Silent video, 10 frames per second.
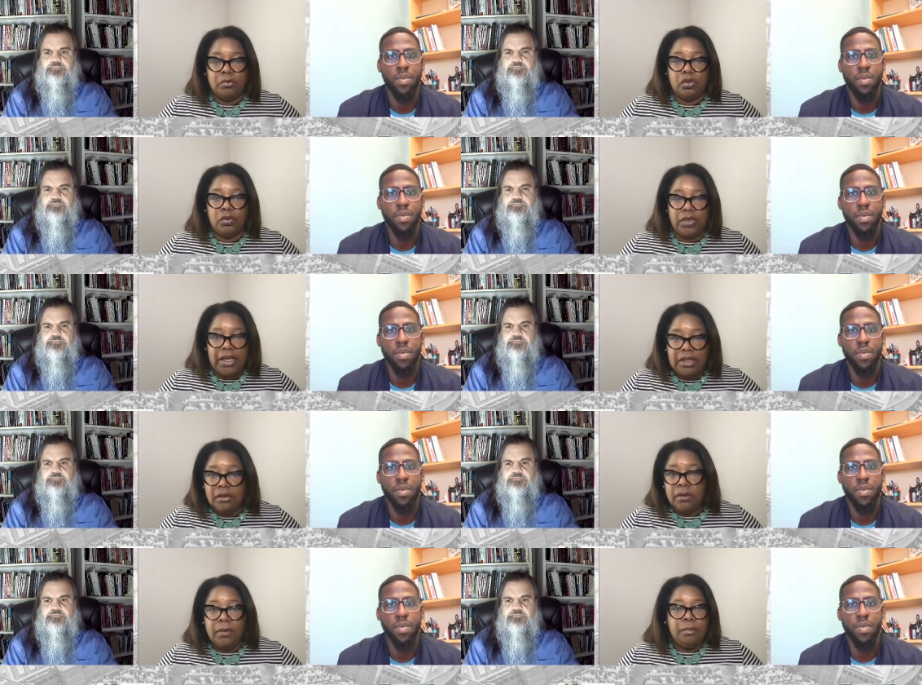
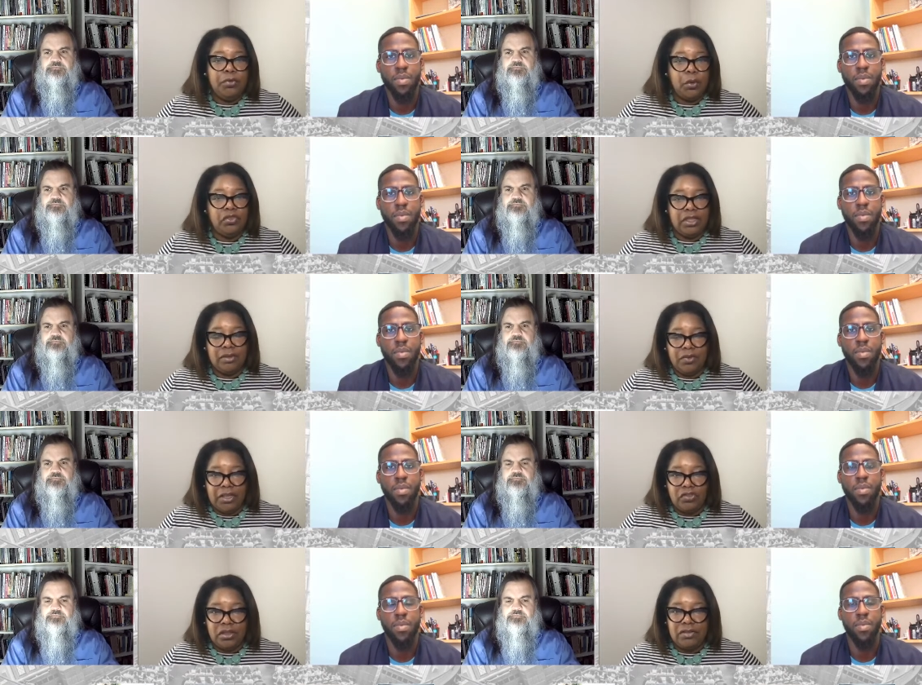Speaker 1: create those
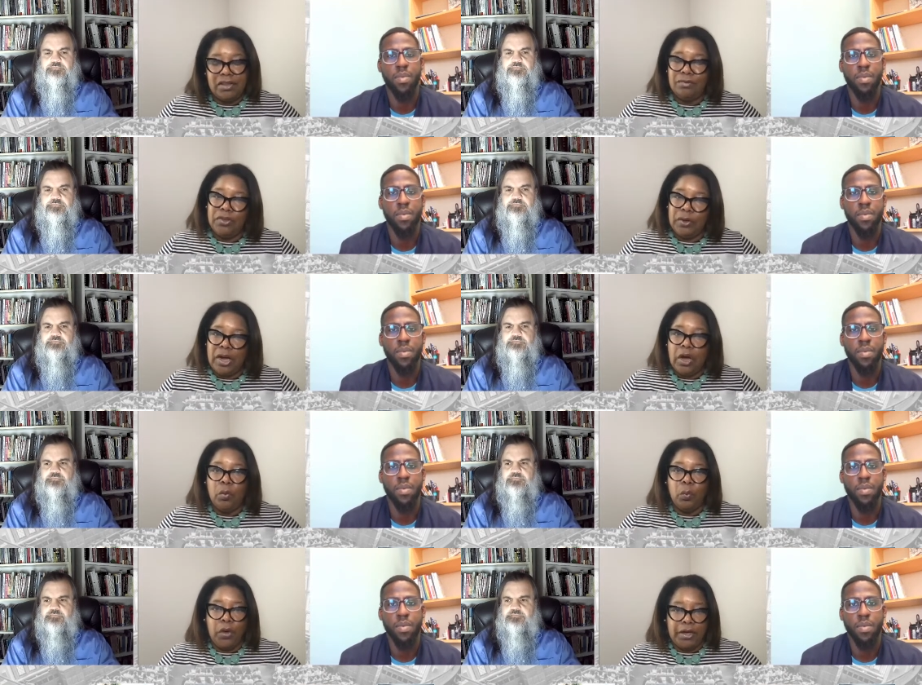innovations and figure
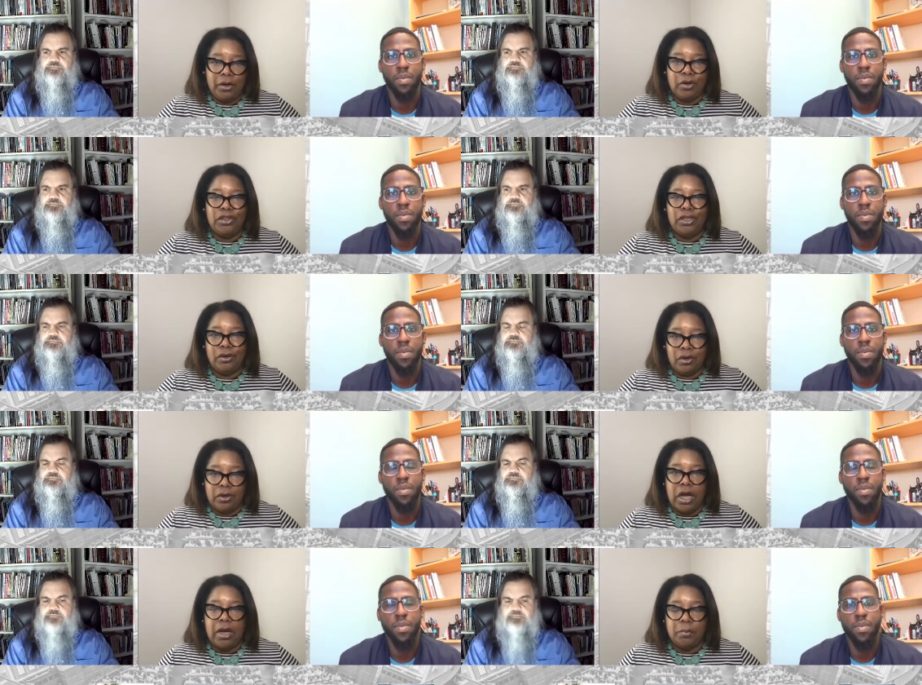out where there
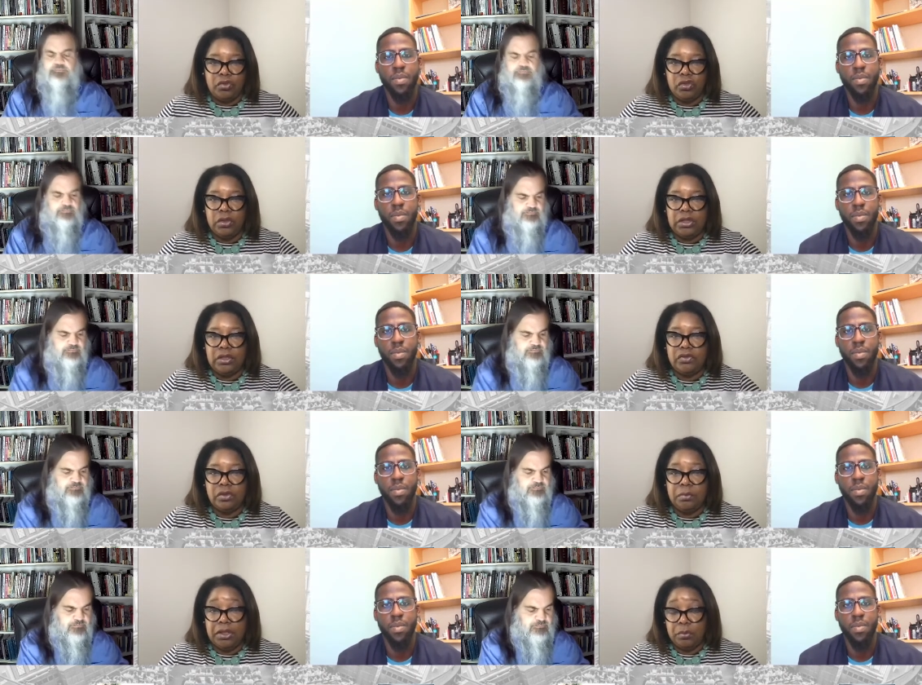are opportunities
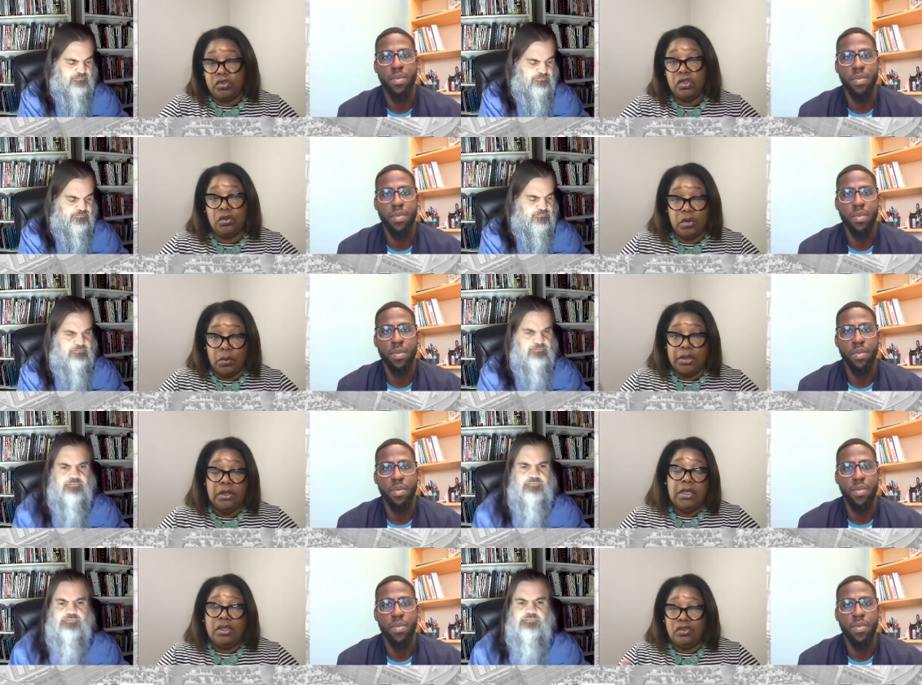to be able to grow it.
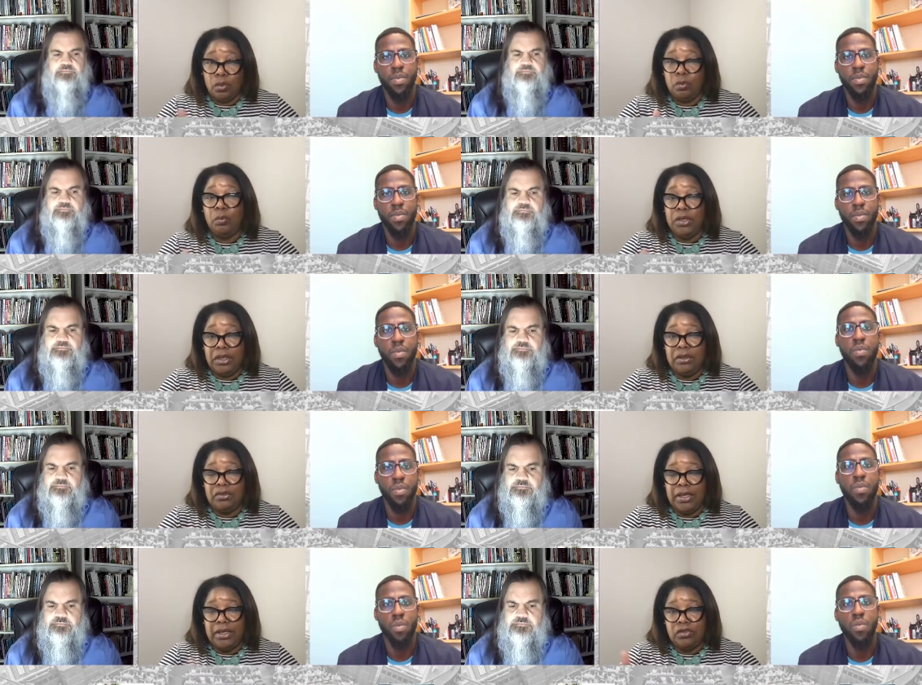So we,
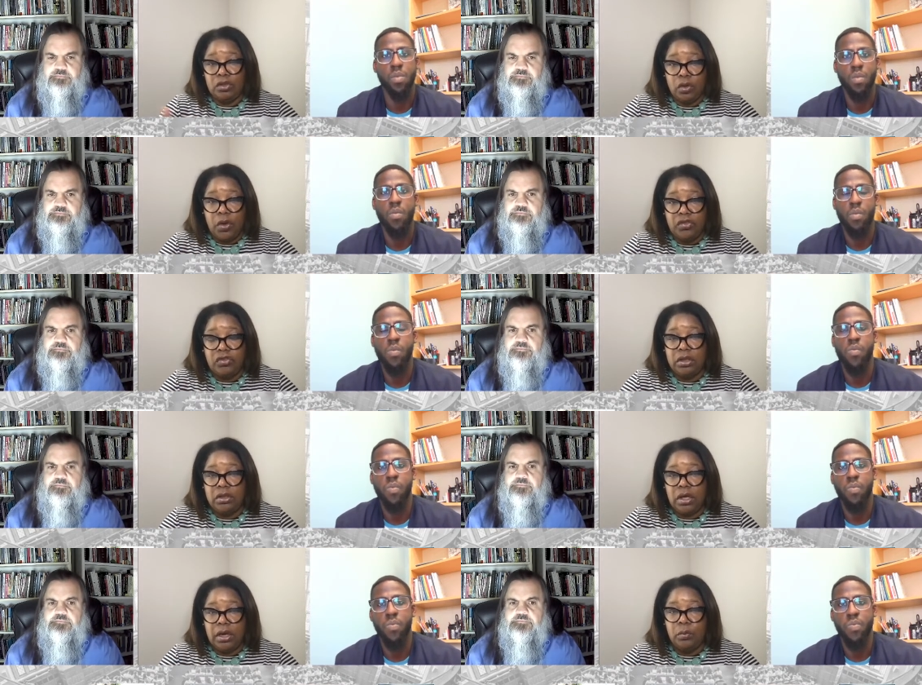to answer your
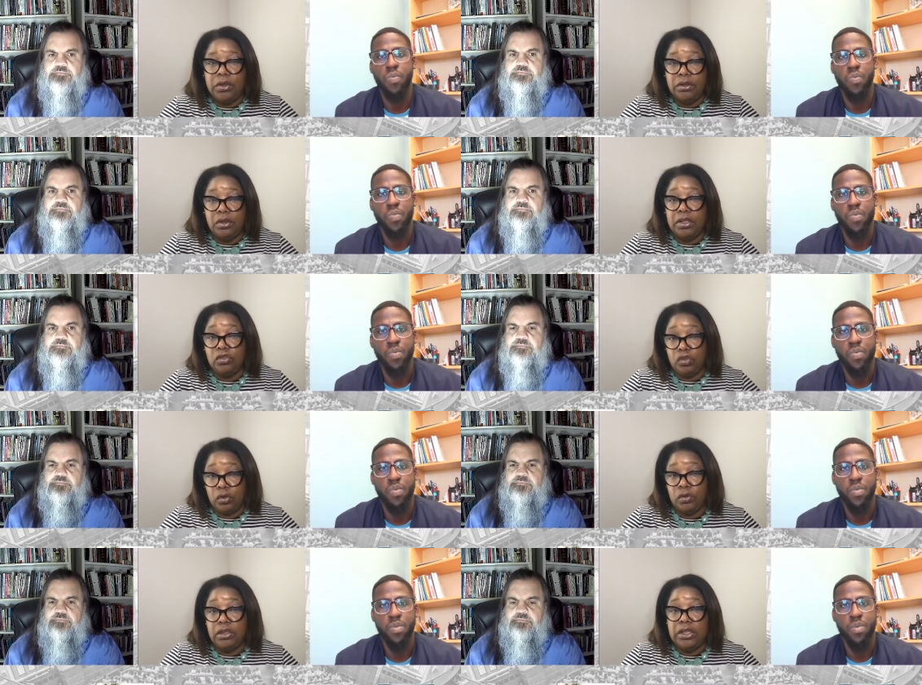question, we look
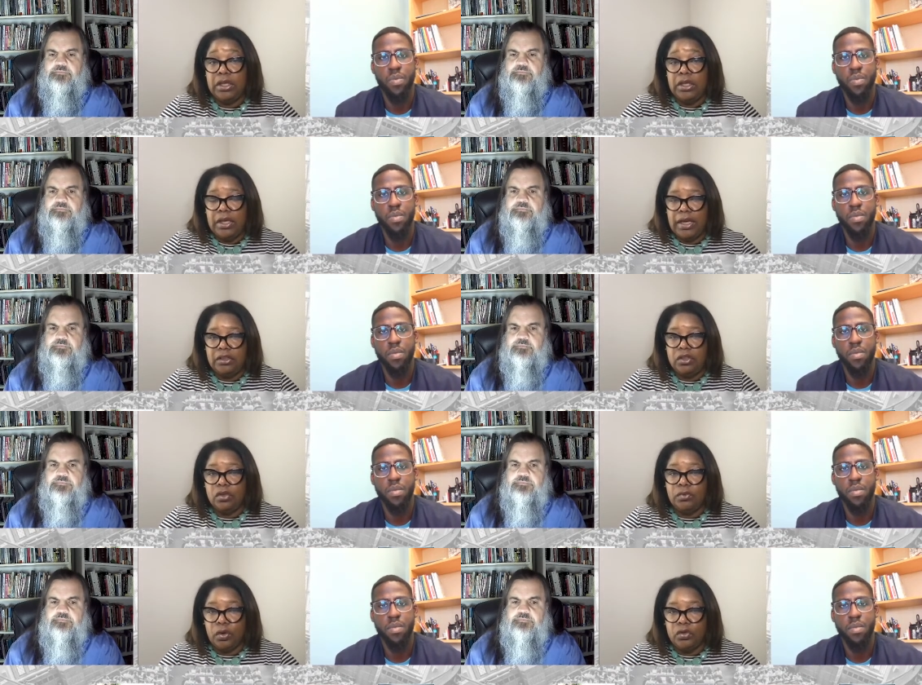internally at the
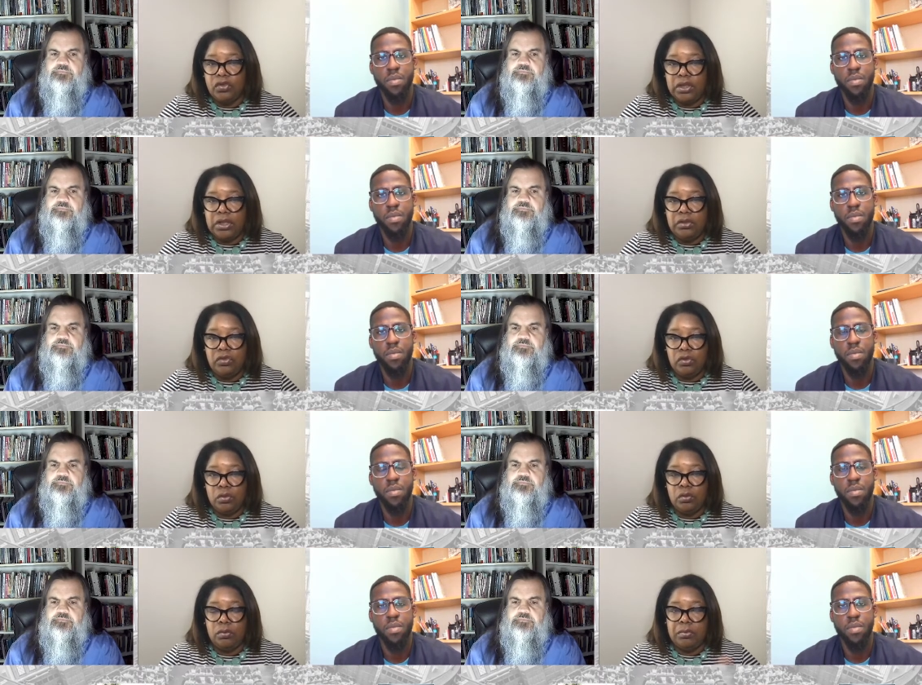university
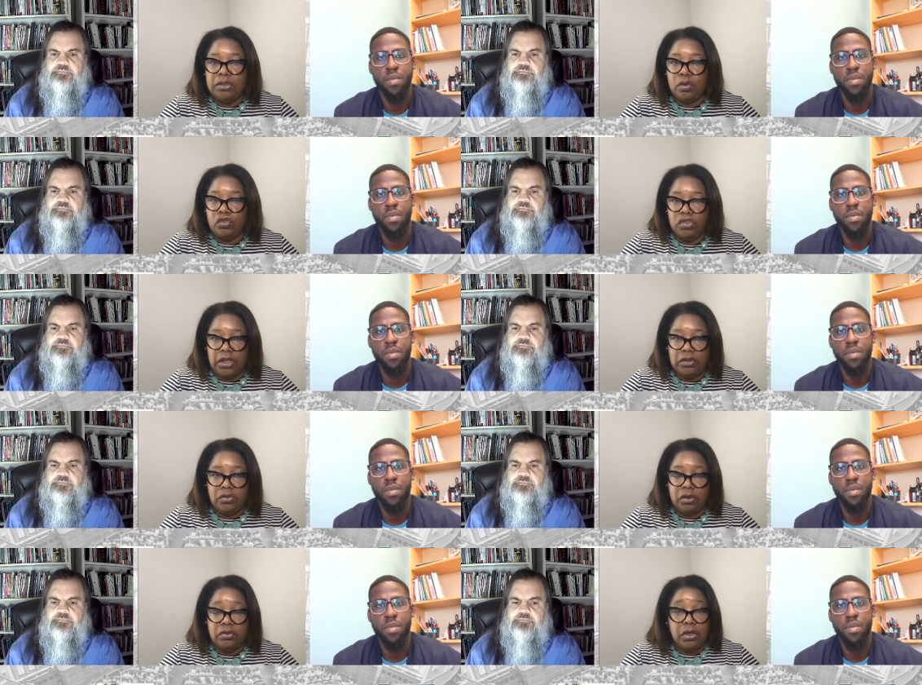to make those
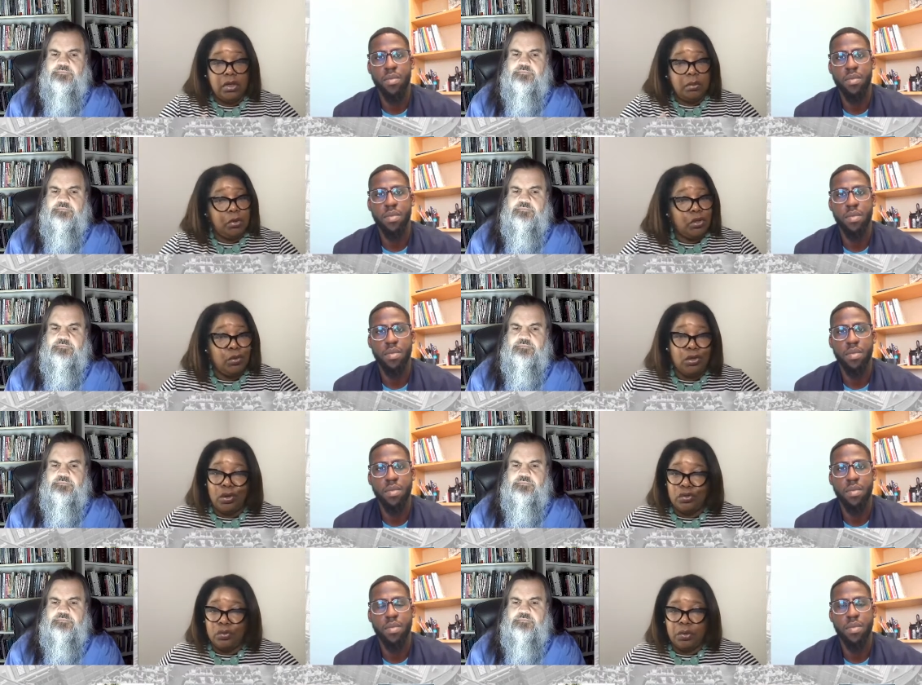changes, but who
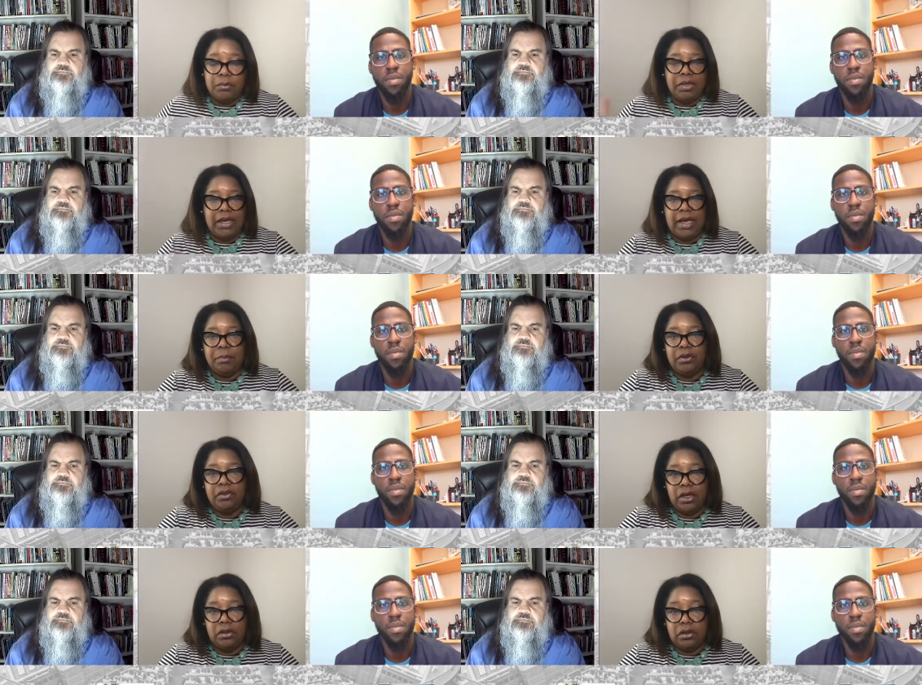knows what may happen
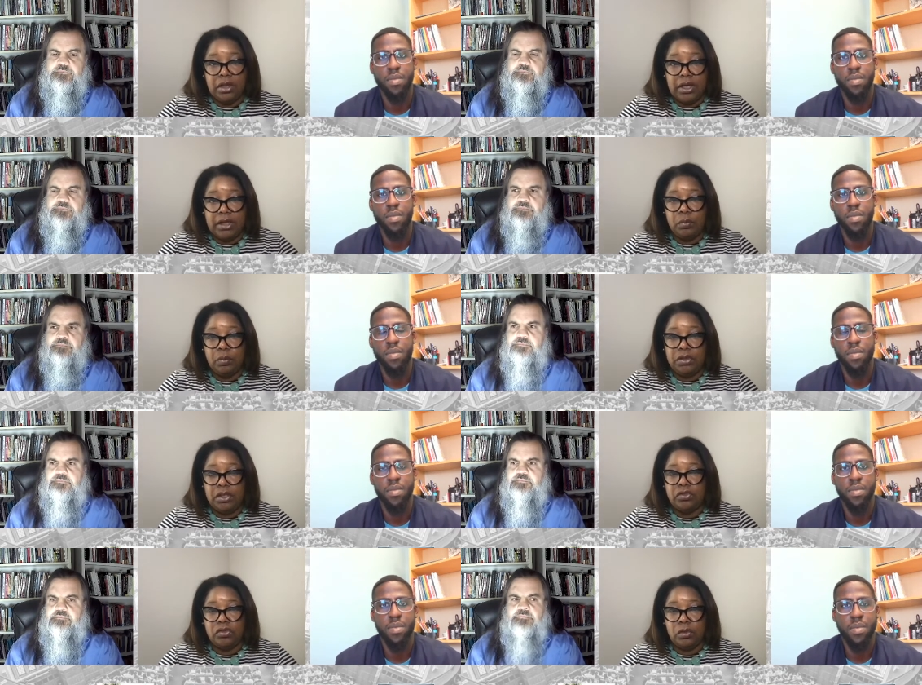down the line with
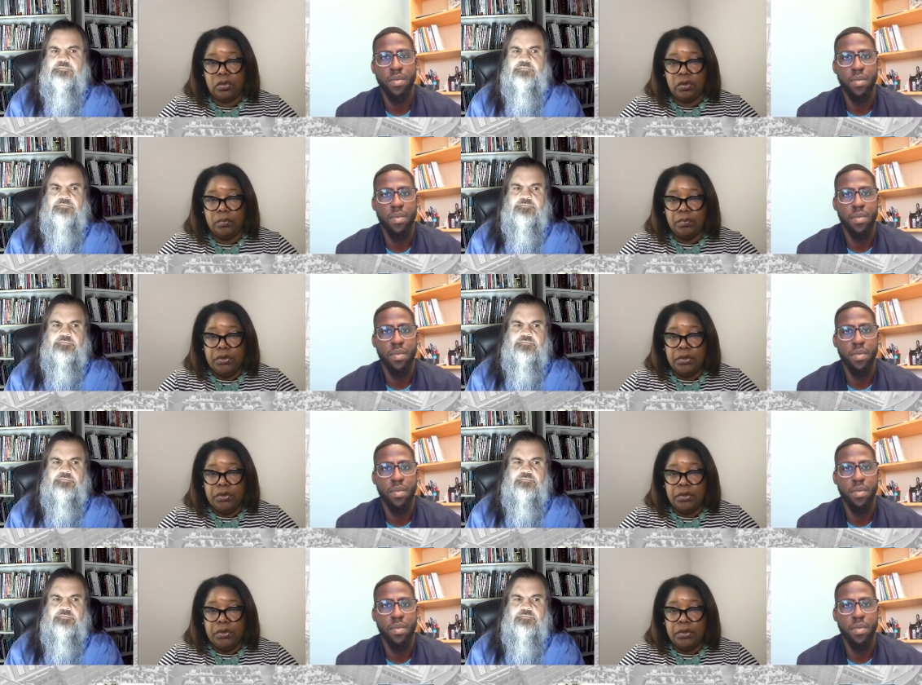external